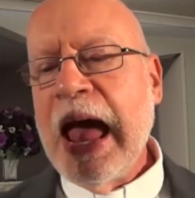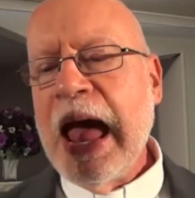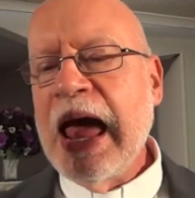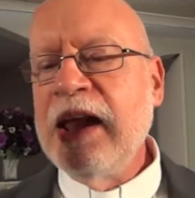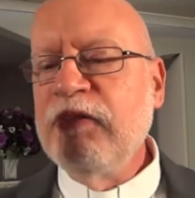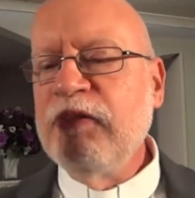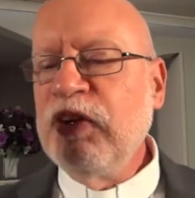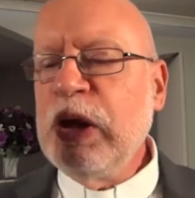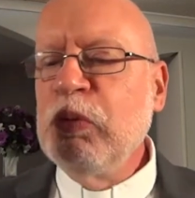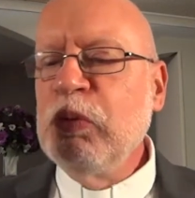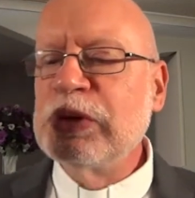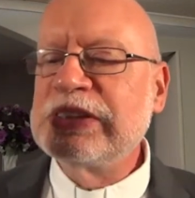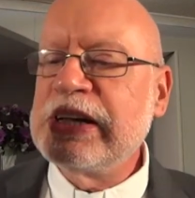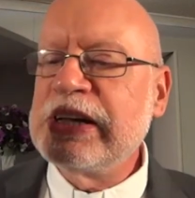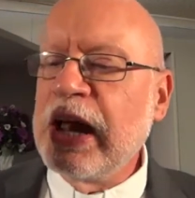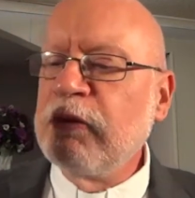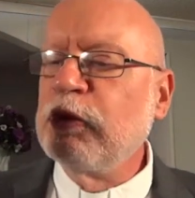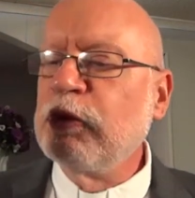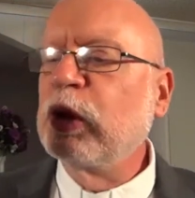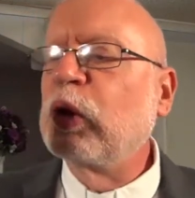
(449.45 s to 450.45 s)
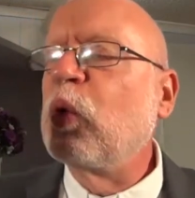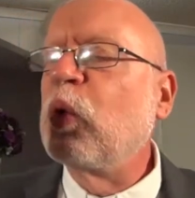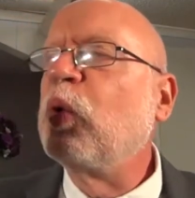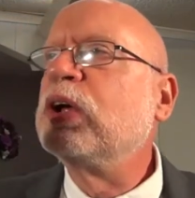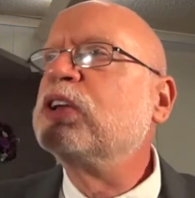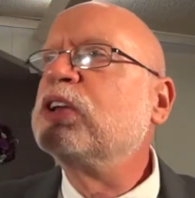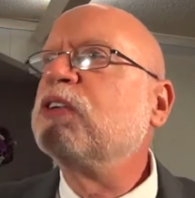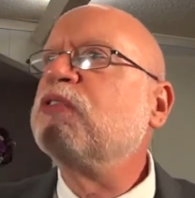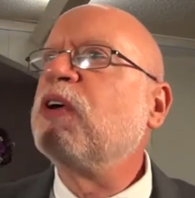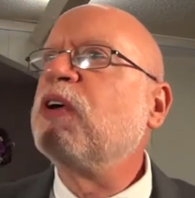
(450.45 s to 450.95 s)
And if he was ever
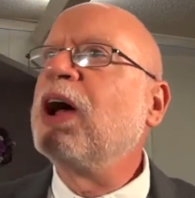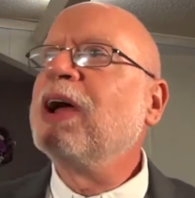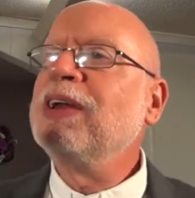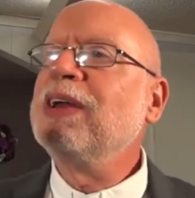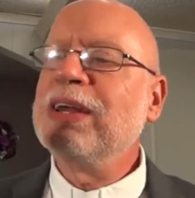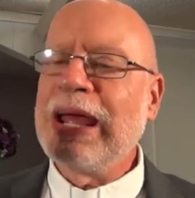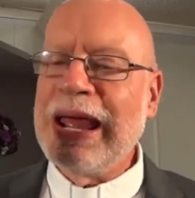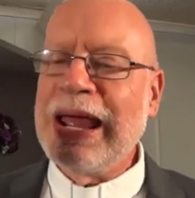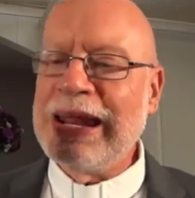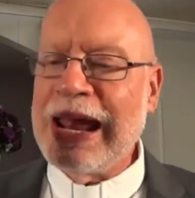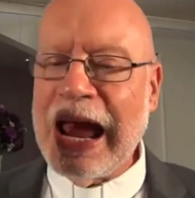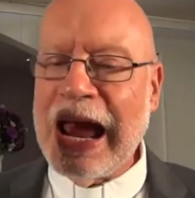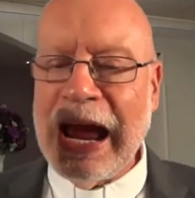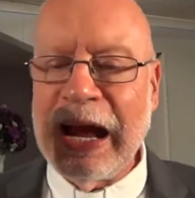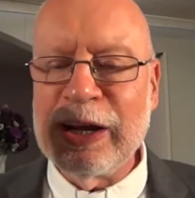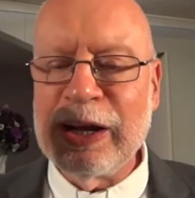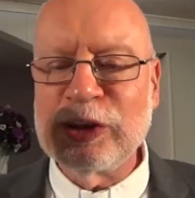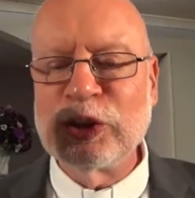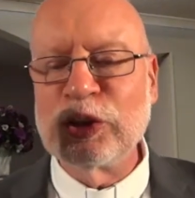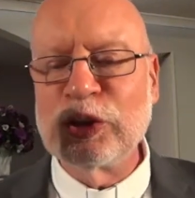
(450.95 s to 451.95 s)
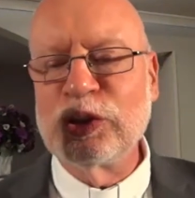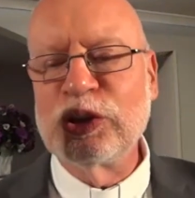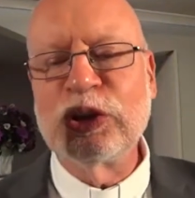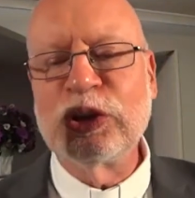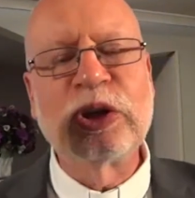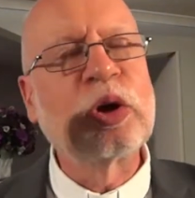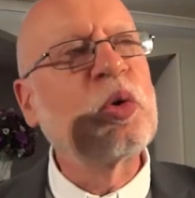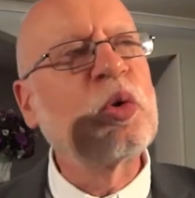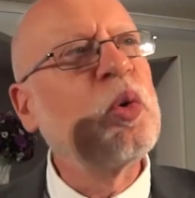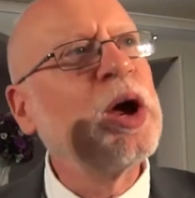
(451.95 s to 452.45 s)
going to find an answer to
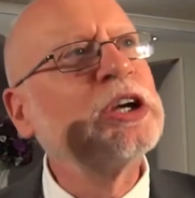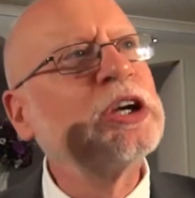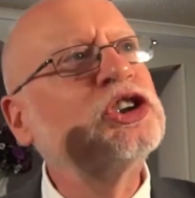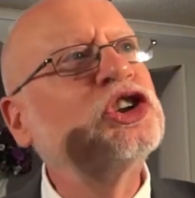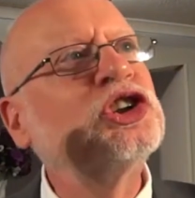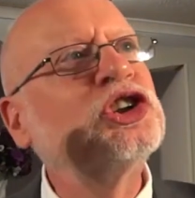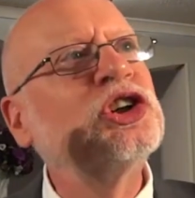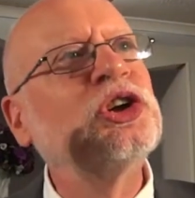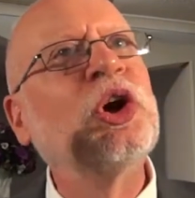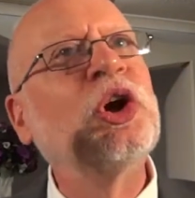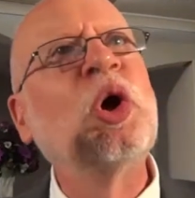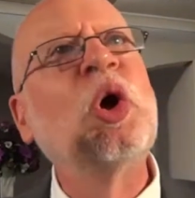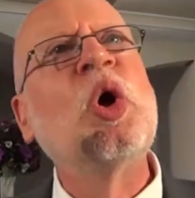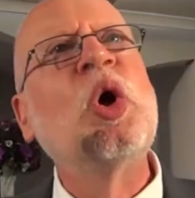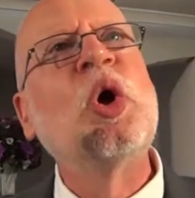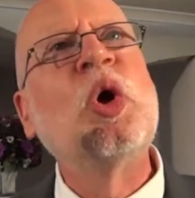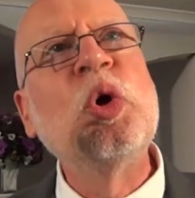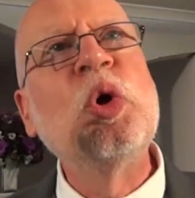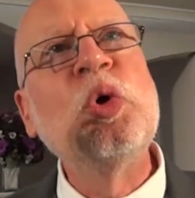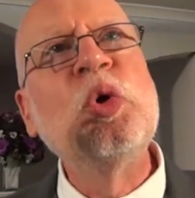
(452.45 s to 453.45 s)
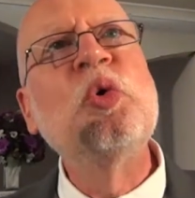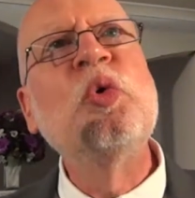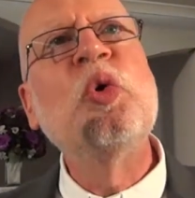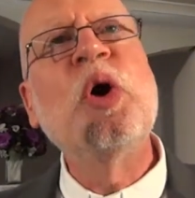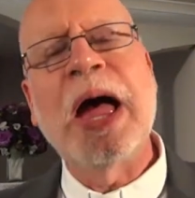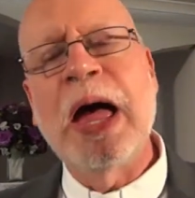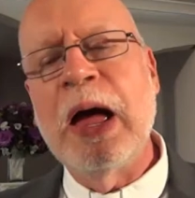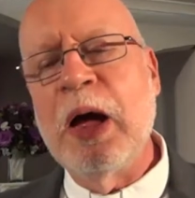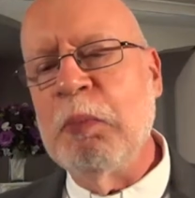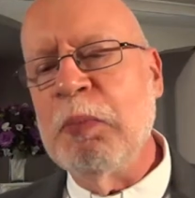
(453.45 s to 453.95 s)
the question,
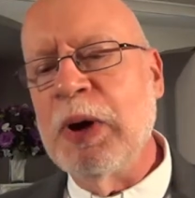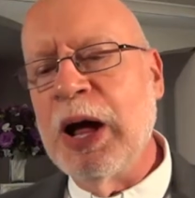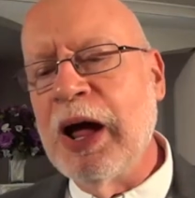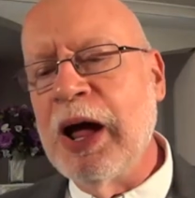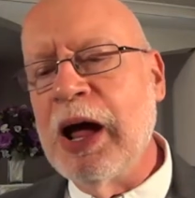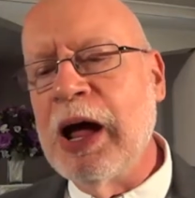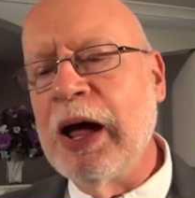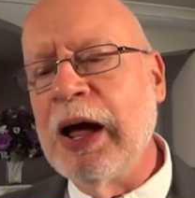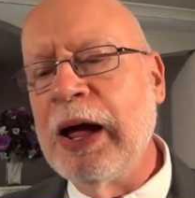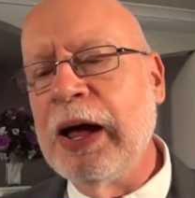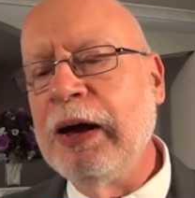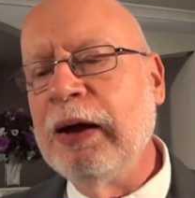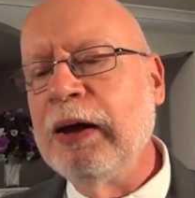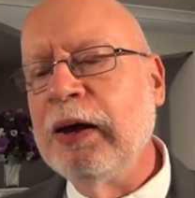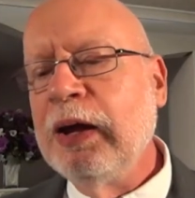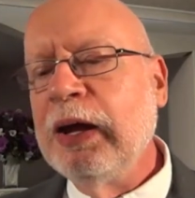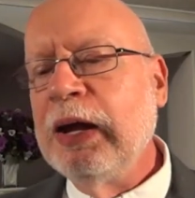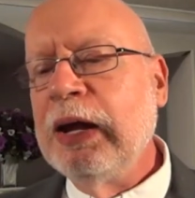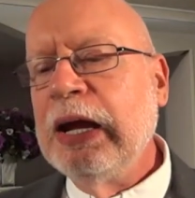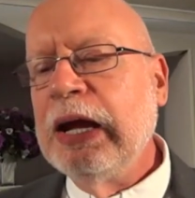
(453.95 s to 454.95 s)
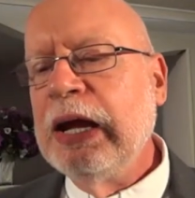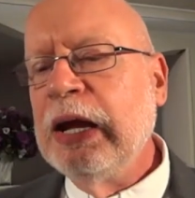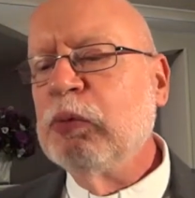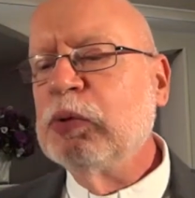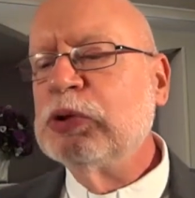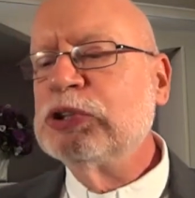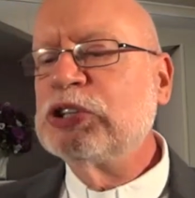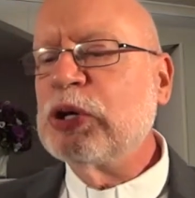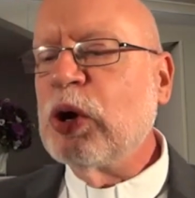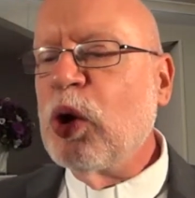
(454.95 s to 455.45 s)
Who am I? it
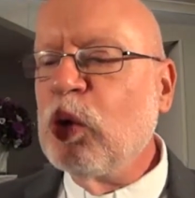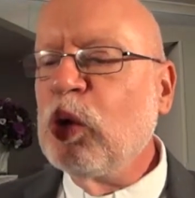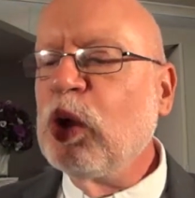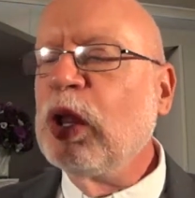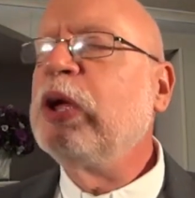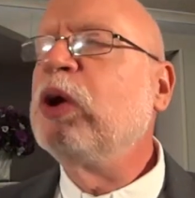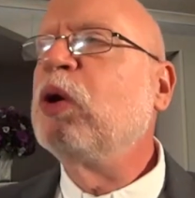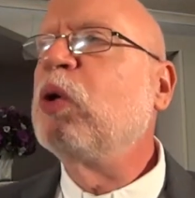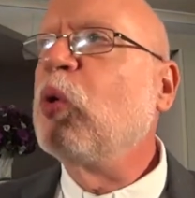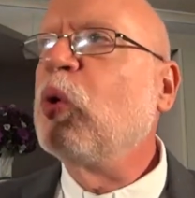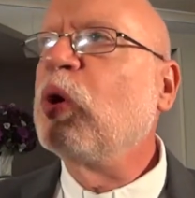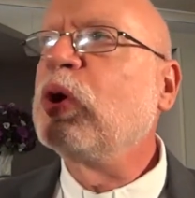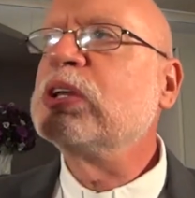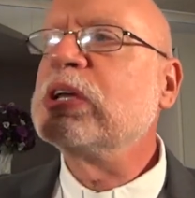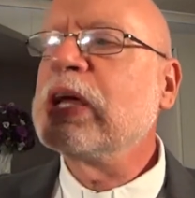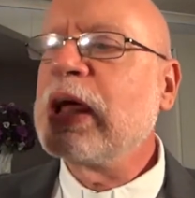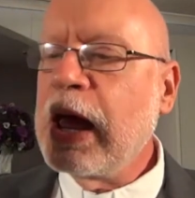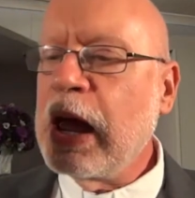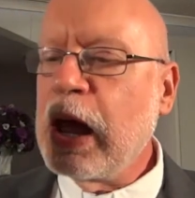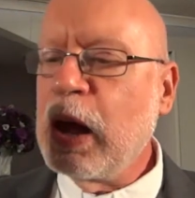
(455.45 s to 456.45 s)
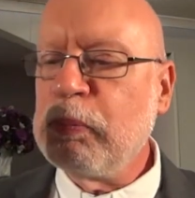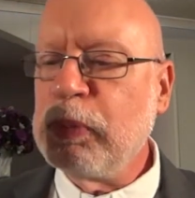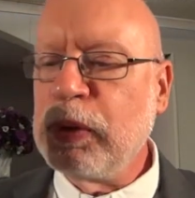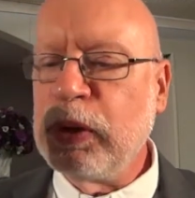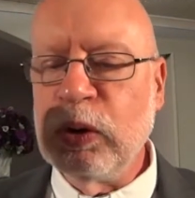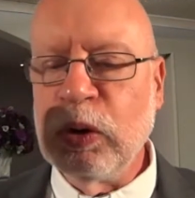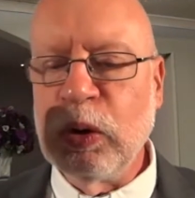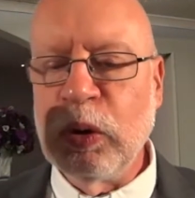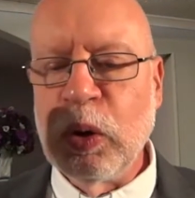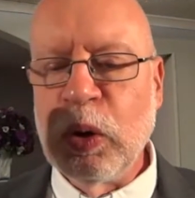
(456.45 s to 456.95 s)
was only going to
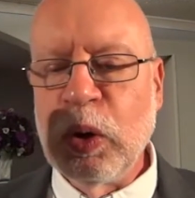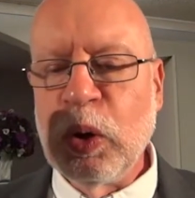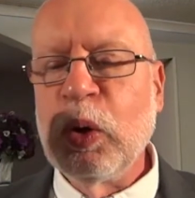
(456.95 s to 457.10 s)
happen